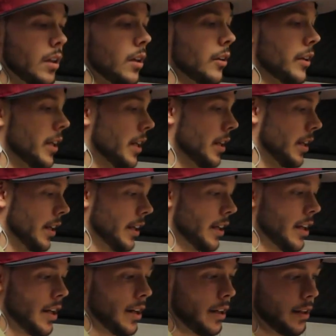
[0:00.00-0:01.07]
Okay,
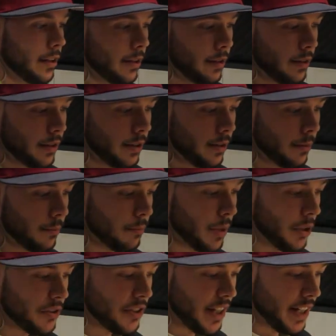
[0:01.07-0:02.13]
I
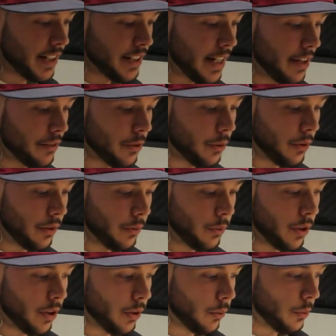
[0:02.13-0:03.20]
belt sanded down
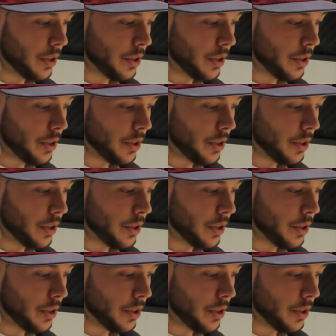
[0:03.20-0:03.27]
the